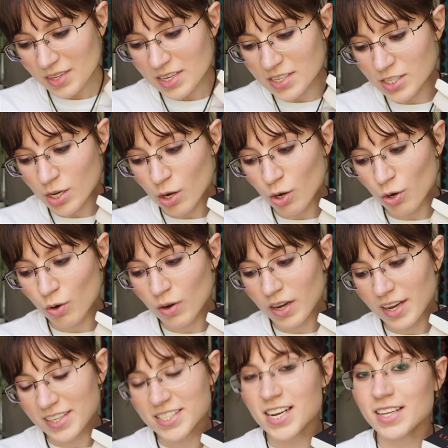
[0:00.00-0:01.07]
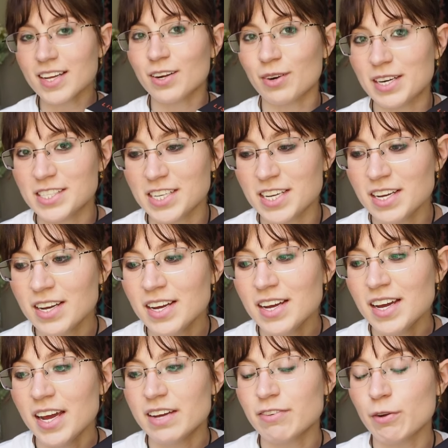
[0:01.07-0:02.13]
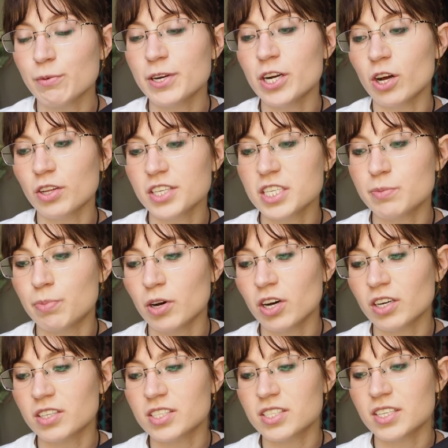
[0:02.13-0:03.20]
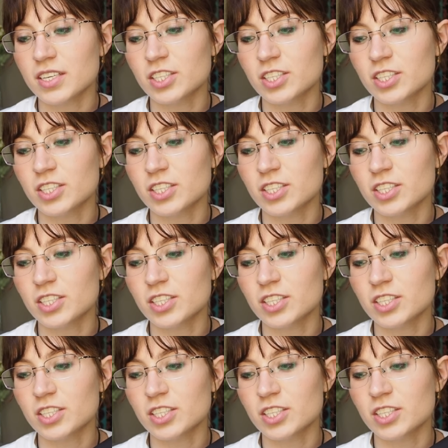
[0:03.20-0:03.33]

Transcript: so it's not that crazy if I read all these books,